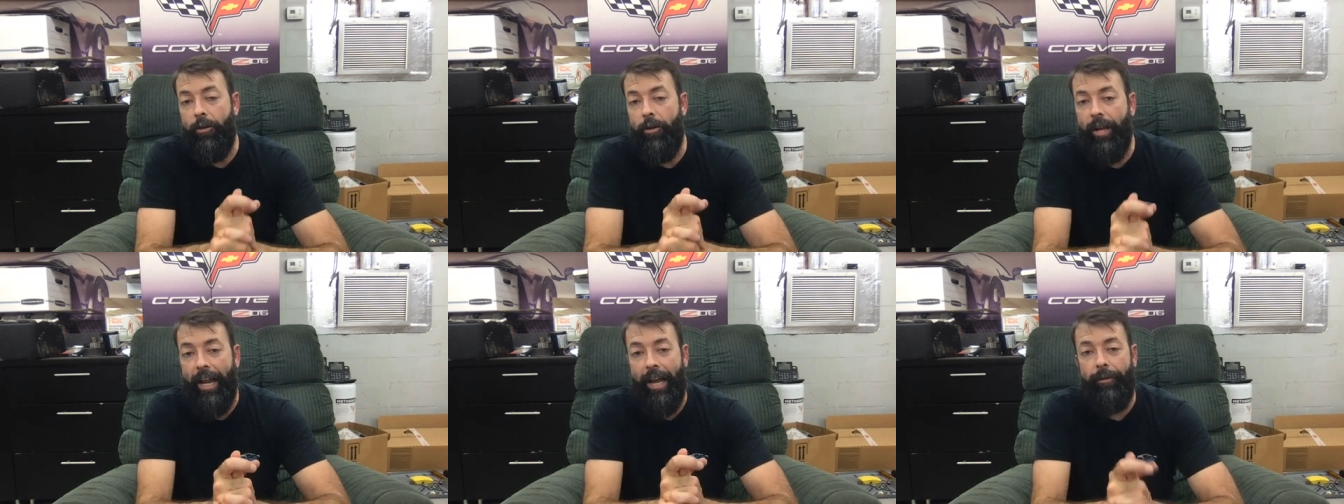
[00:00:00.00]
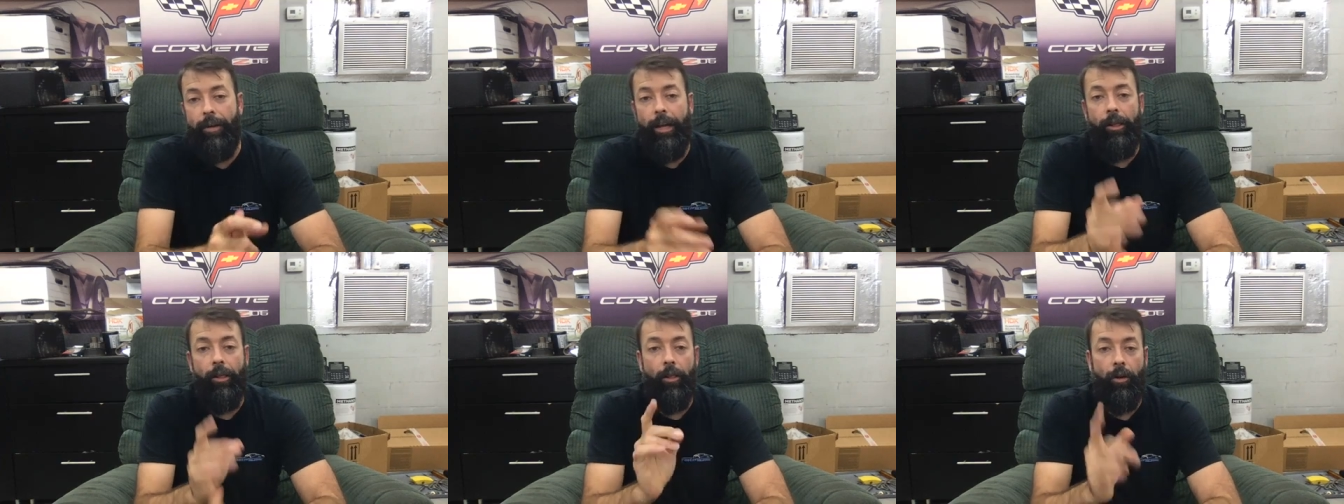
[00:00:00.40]

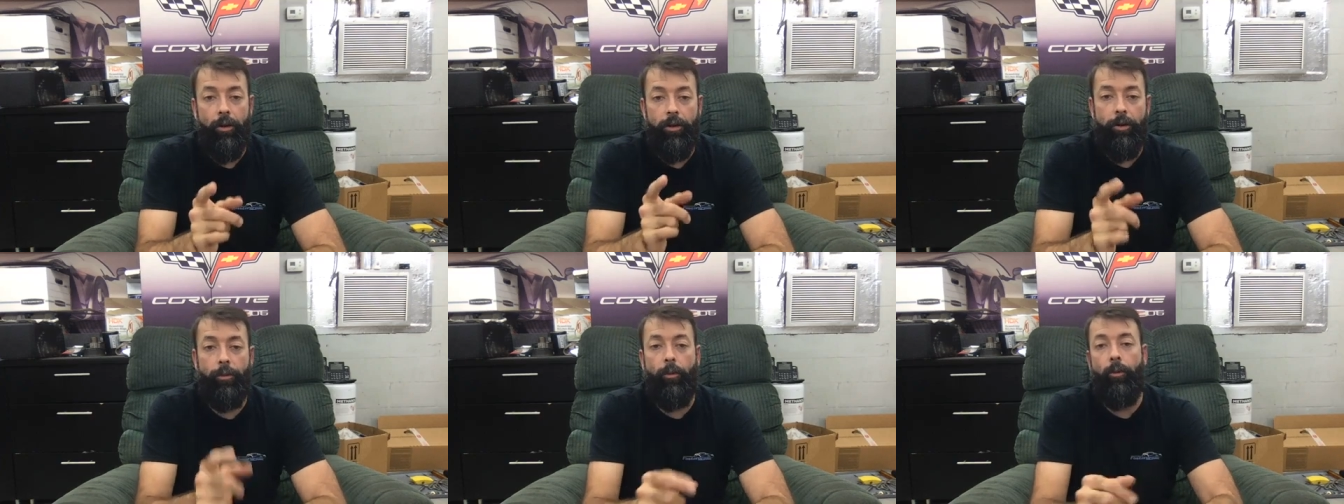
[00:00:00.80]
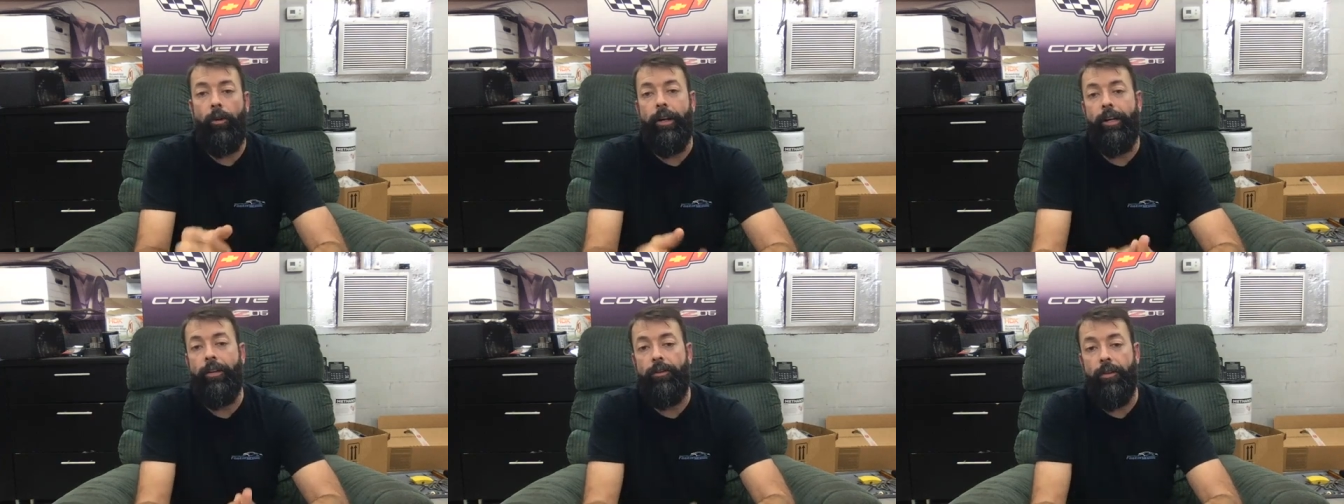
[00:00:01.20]
have a larger
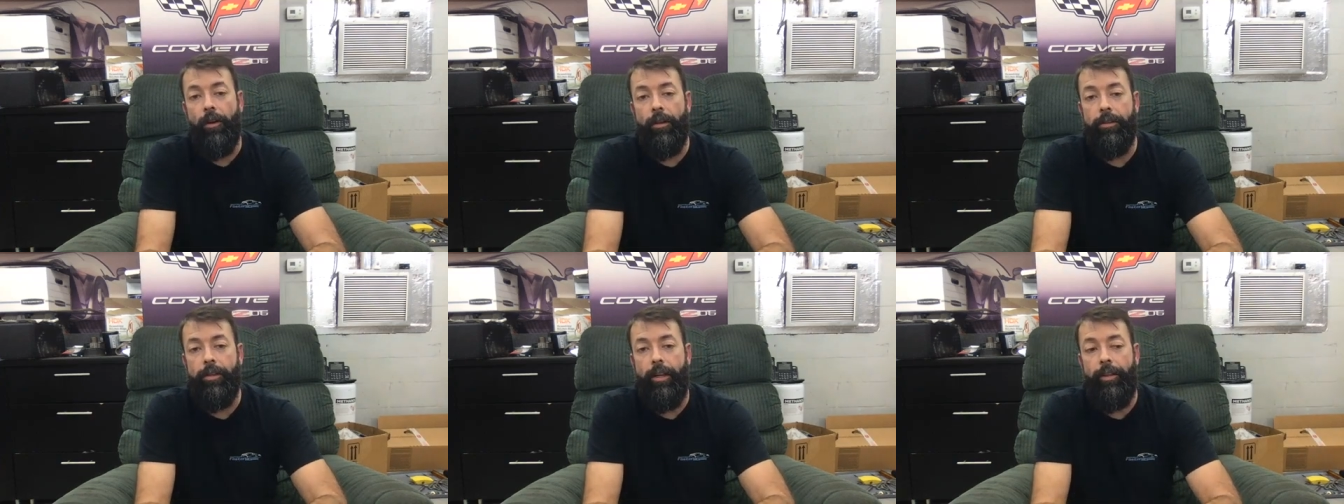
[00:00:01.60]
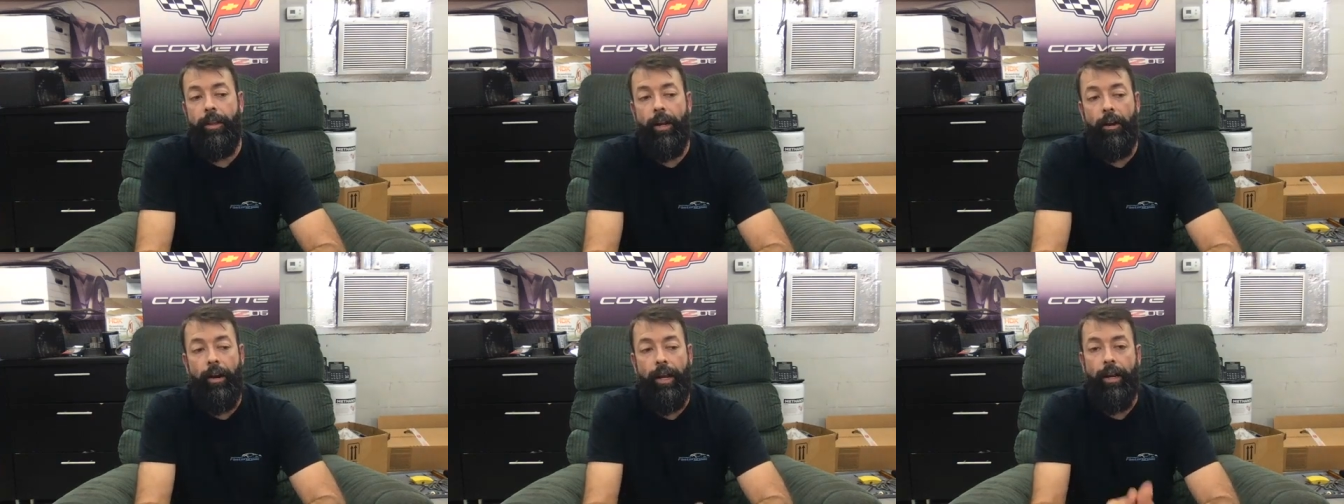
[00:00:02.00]
port exhaust
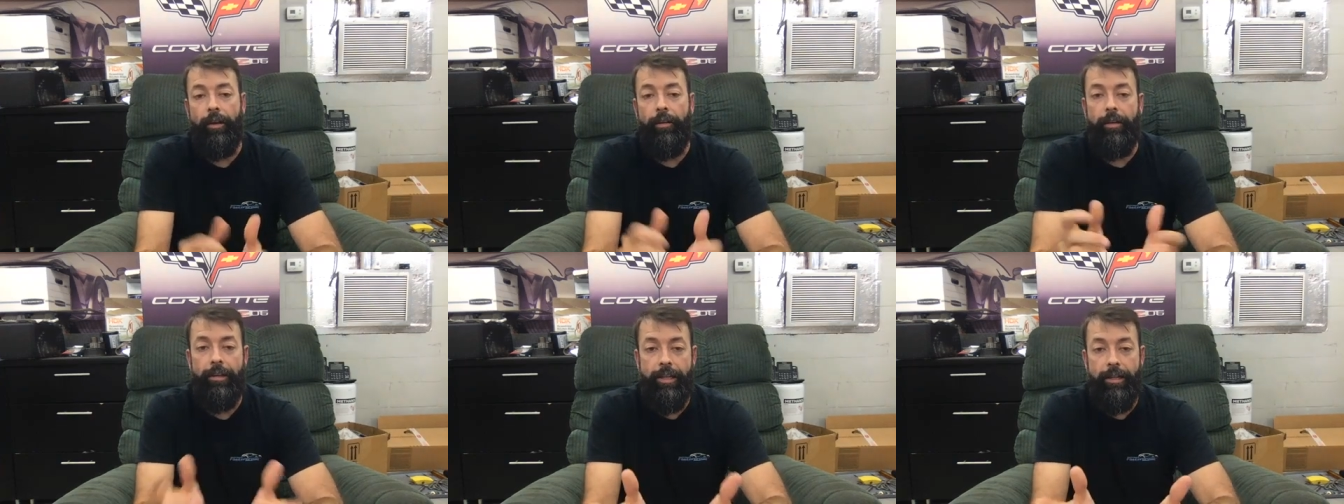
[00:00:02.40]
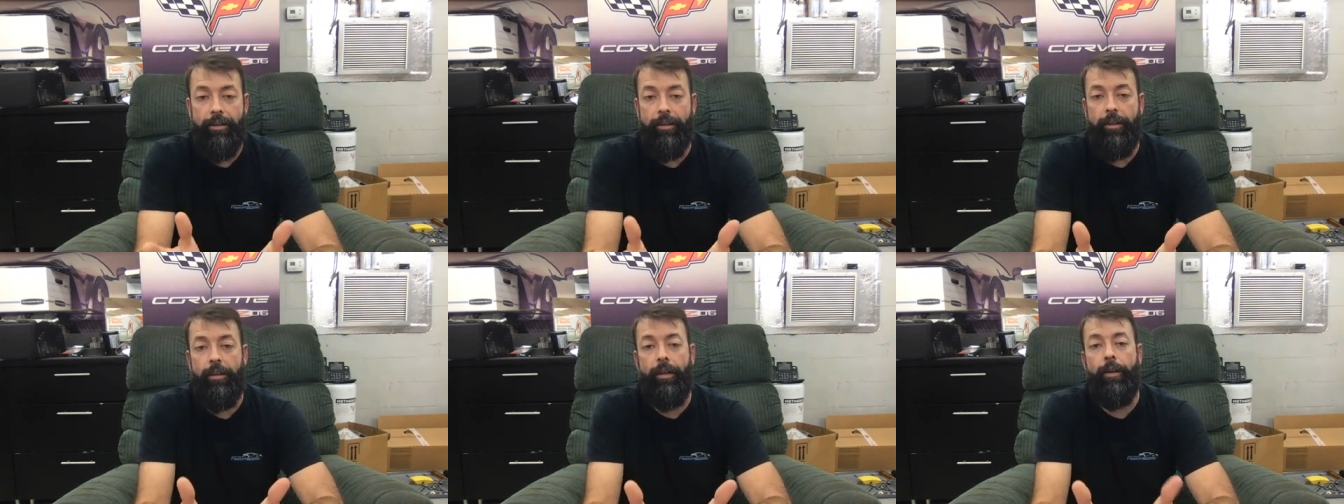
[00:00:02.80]
on there and a
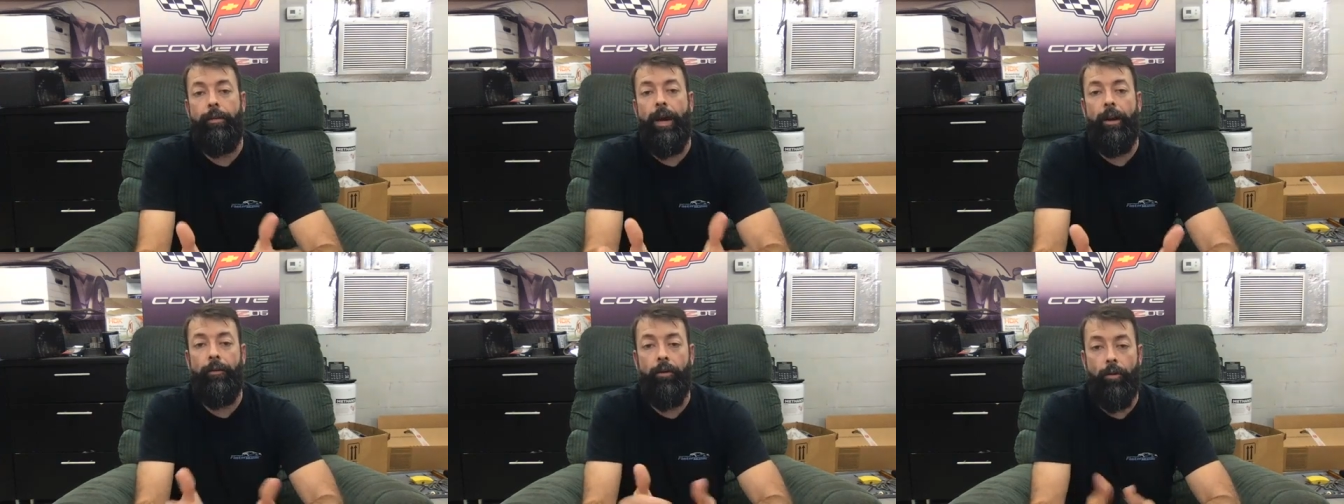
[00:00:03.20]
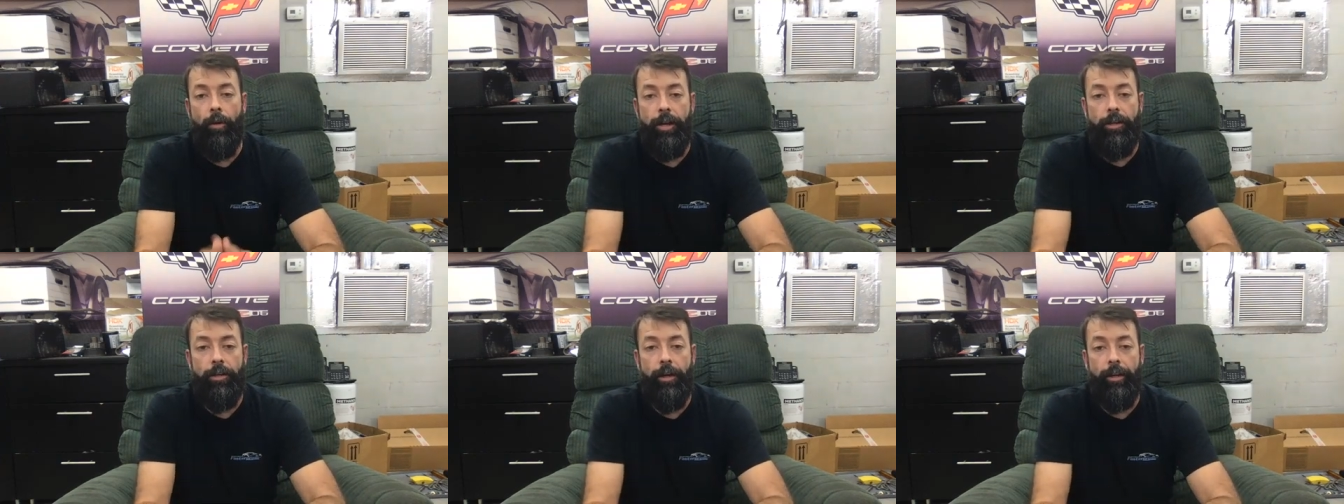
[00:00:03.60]
decent amount of
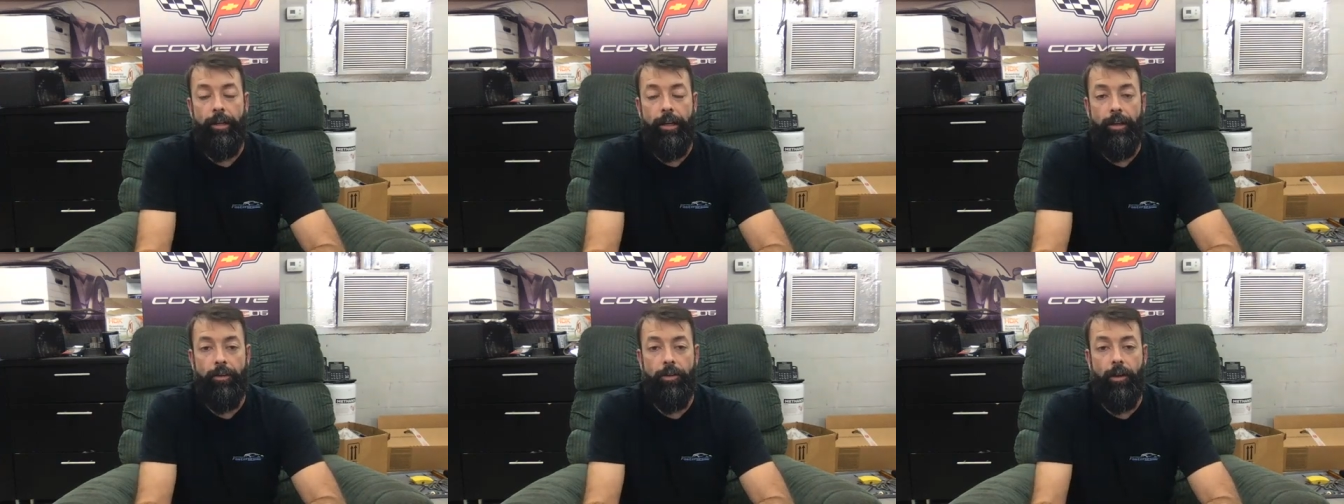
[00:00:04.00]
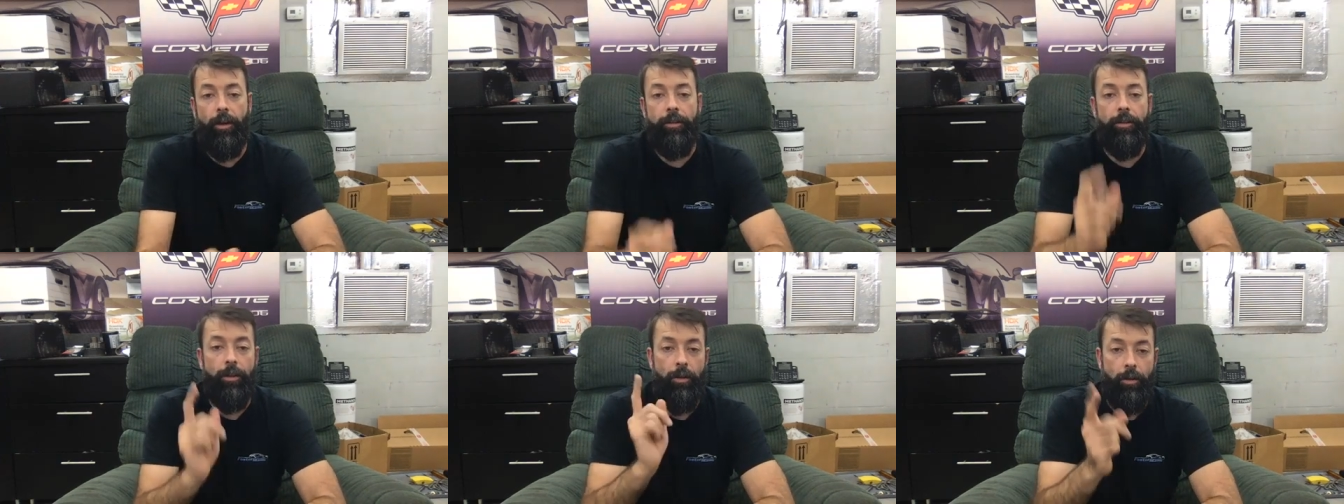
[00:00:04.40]
duration on the
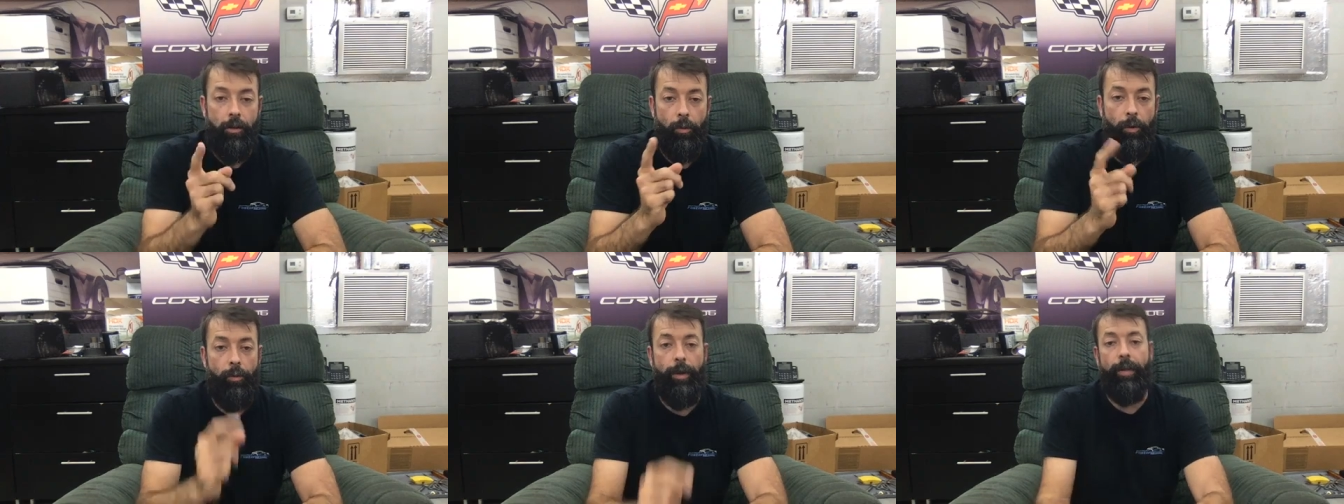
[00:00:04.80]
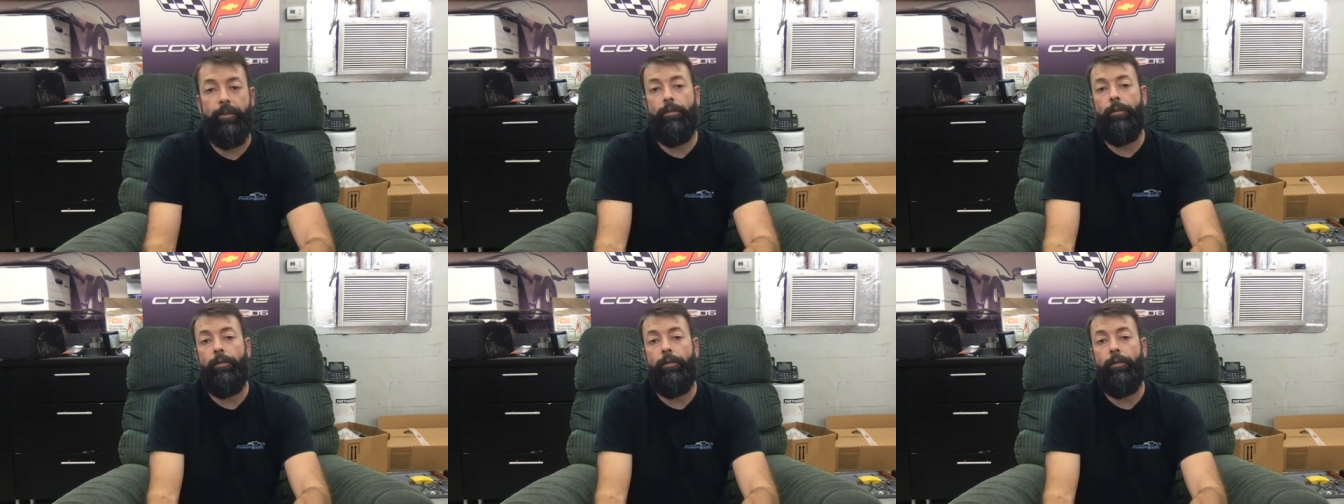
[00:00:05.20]
exhaust, you will make some